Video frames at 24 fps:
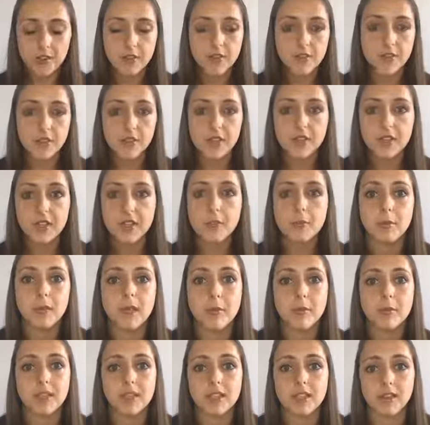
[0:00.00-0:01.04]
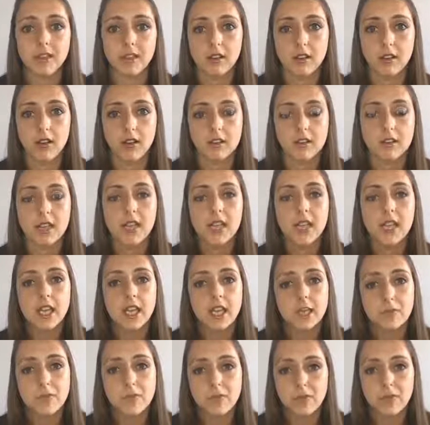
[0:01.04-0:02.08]
15 people in a class, it
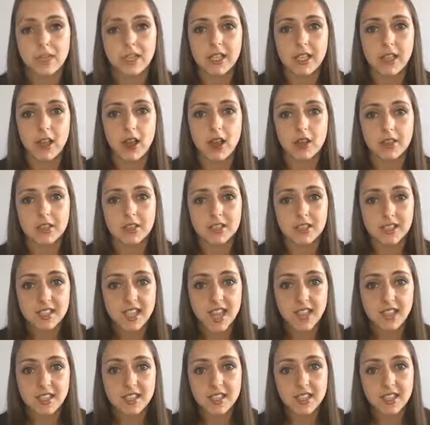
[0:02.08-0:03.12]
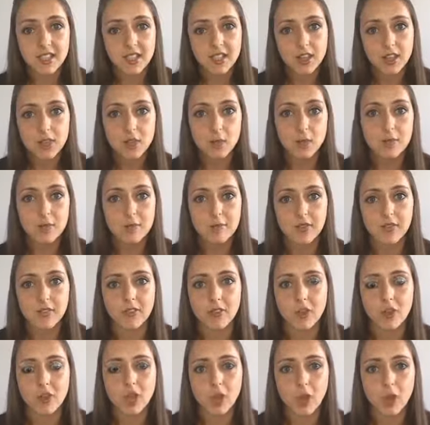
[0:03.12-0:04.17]
can be really hard to set 3
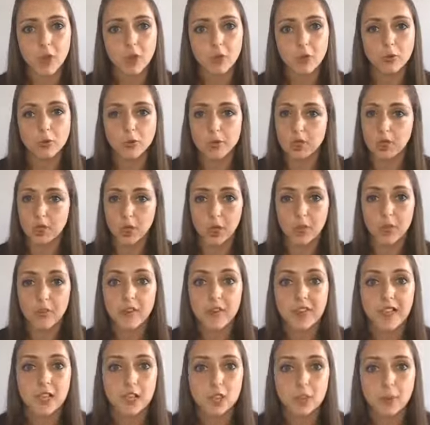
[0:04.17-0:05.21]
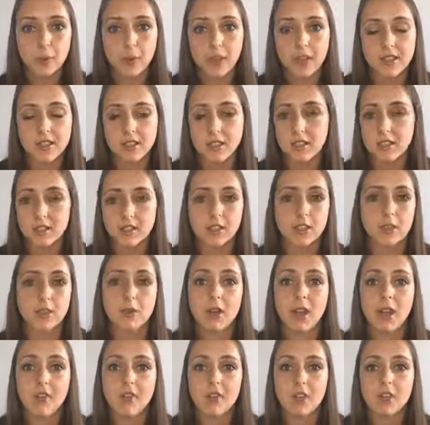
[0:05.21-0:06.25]
monthly goals, for each person, because I don't
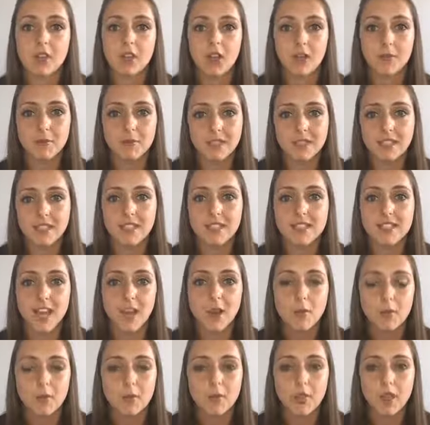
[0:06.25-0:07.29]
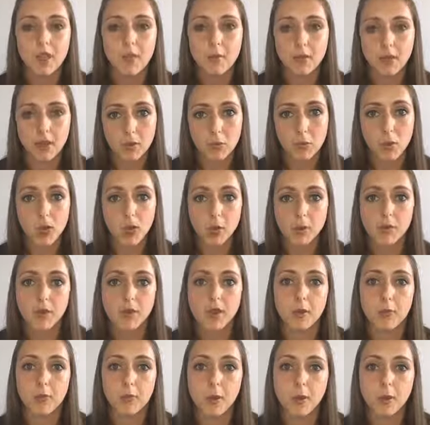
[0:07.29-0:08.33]
have the time to sit down with them and work with
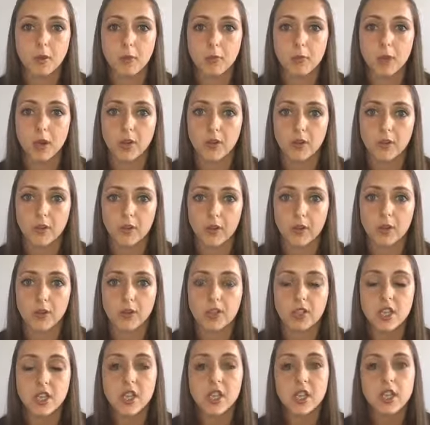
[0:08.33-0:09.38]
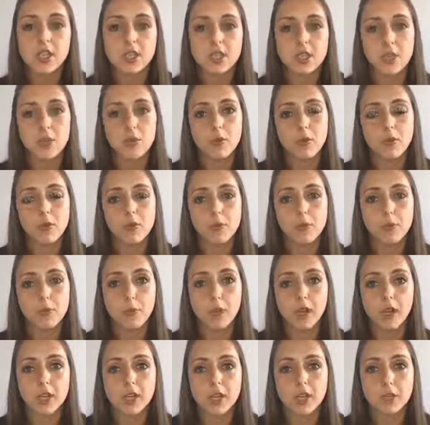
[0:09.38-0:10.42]
them one-on-one on those. So
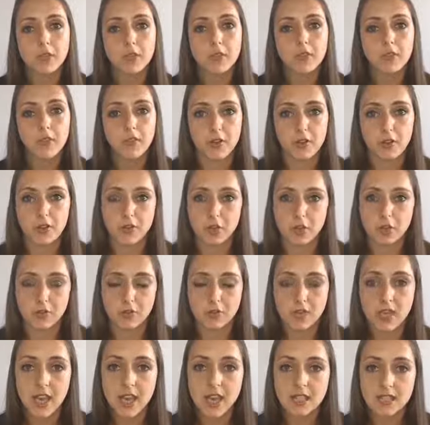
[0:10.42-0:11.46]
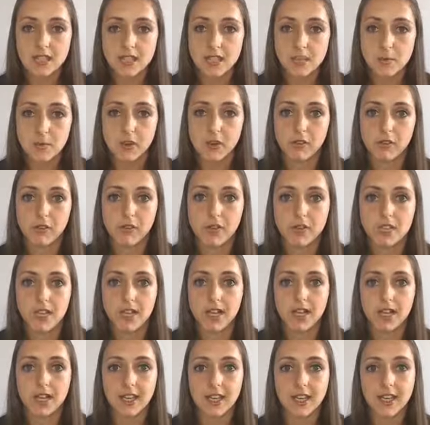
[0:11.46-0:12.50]
by doing functional tests
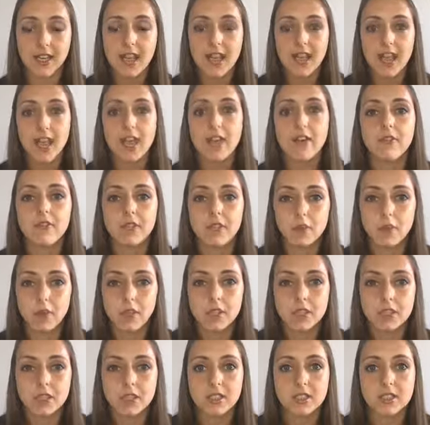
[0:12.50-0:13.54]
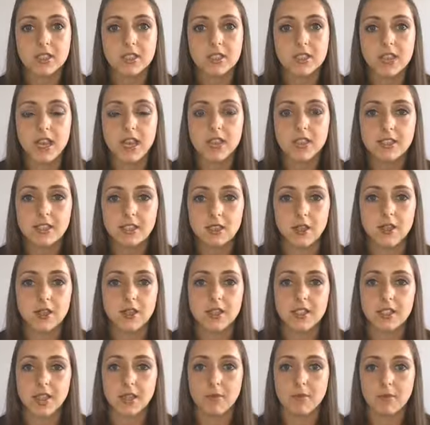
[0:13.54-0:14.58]
periodically, everyone does the test on the
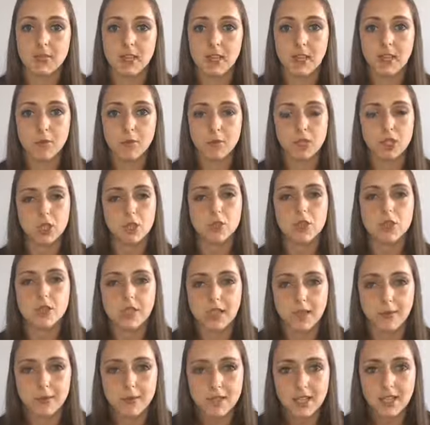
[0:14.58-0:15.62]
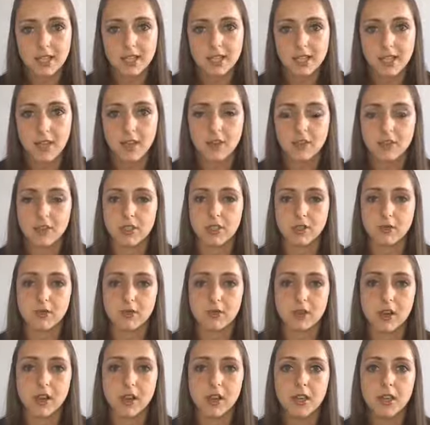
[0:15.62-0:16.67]
same day. We do the same test every single
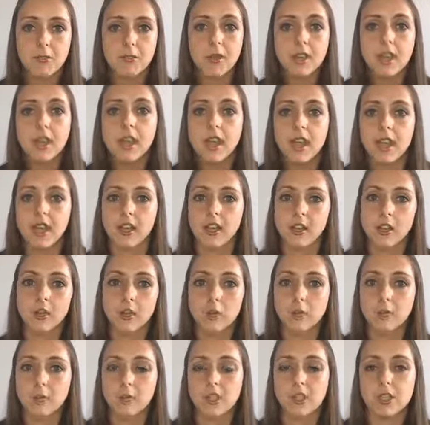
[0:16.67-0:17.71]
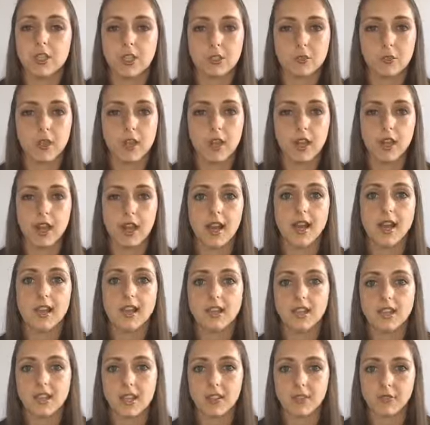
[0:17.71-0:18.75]
time, and I normally do it at
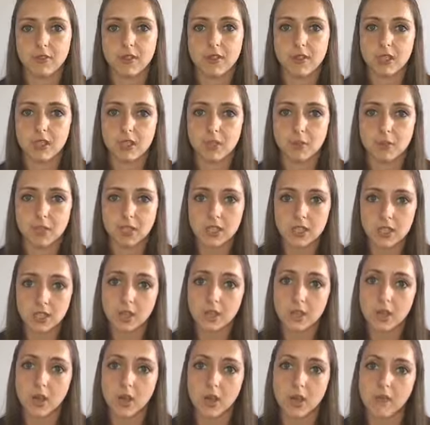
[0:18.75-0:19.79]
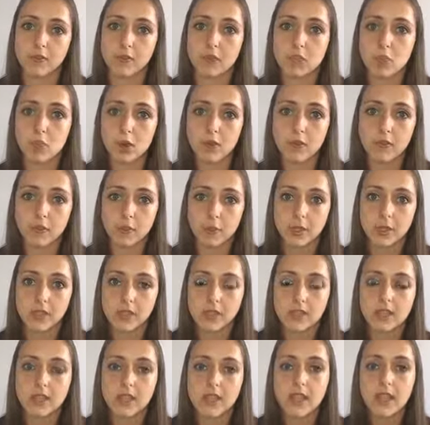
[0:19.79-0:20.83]
least every 6 weeks, if not every 12
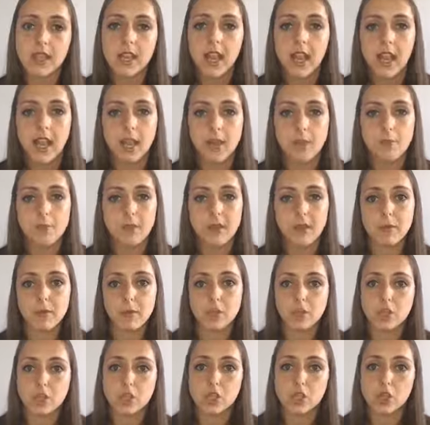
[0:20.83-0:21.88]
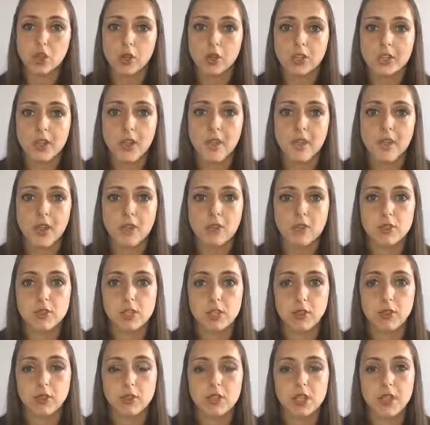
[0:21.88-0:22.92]
weeks. And people just jot down their
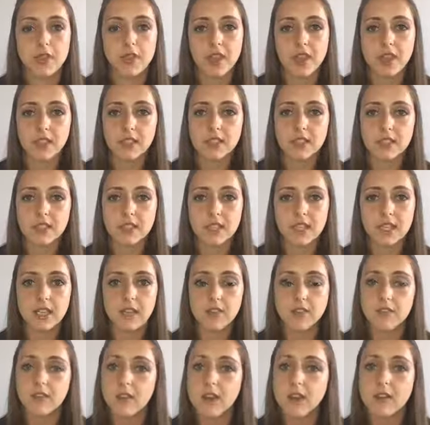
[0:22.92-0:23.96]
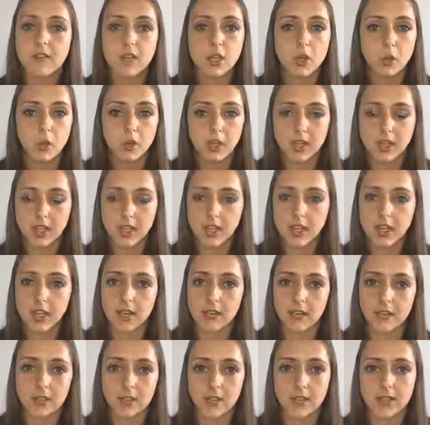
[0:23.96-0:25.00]
results and they can see very quickly and
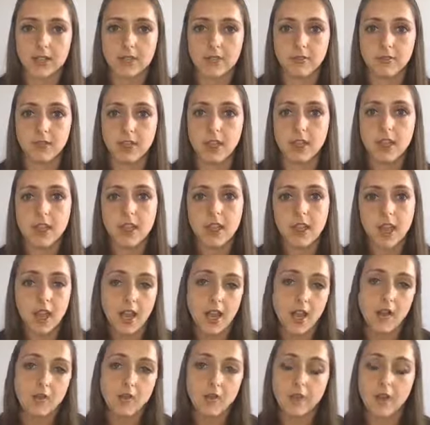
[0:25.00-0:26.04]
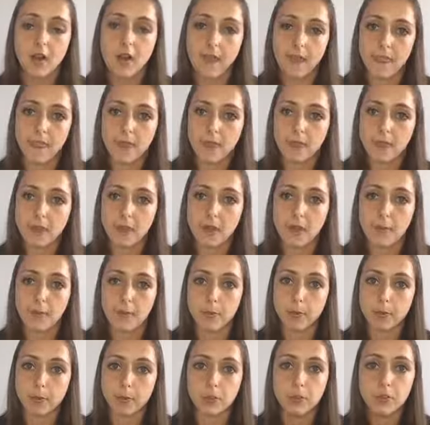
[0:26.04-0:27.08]
effectively how far they've
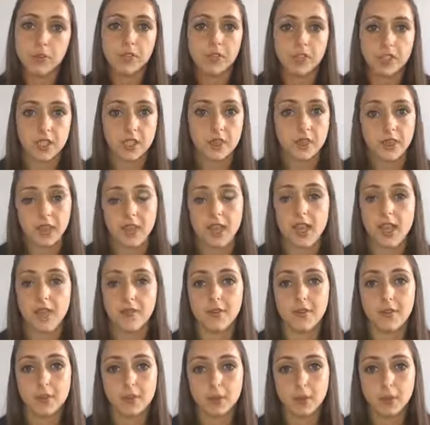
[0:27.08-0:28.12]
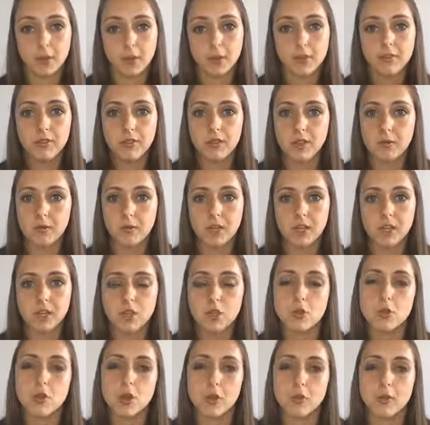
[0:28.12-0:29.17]
improved. And if they haven't improved, then we can
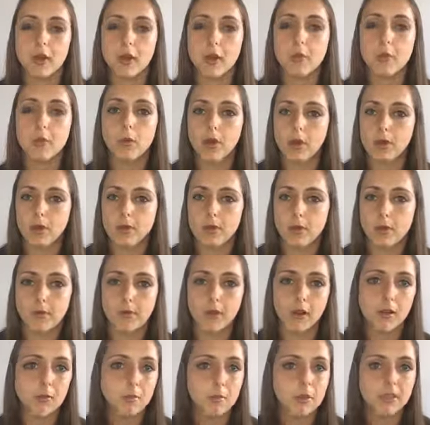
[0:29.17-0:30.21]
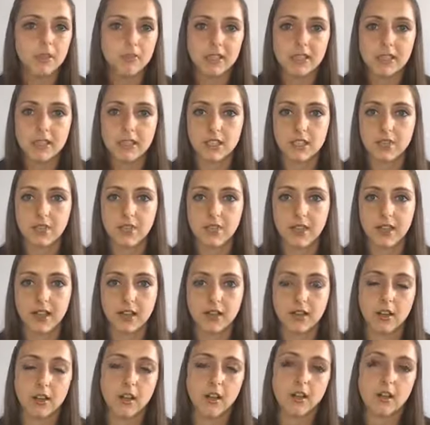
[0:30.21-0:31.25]
talk about why there might be reasons for that,
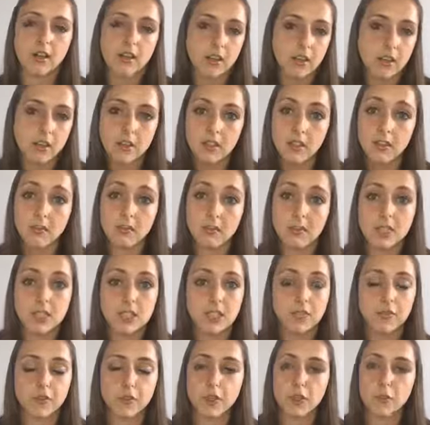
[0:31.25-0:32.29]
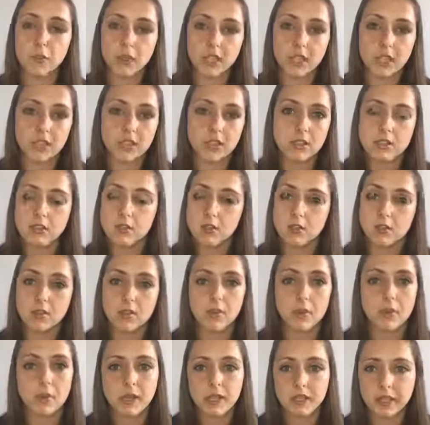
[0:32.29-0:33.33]
like they've missed a few weeks or
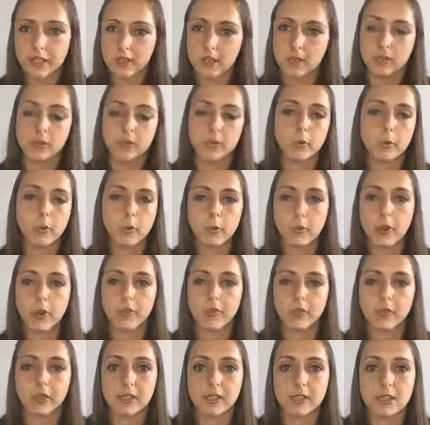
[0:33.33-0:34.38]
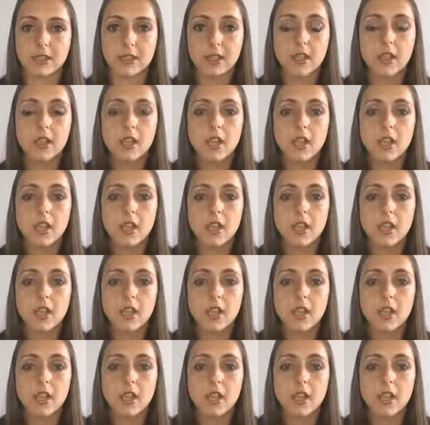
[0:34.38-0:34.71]
they've been ill or whatever it is.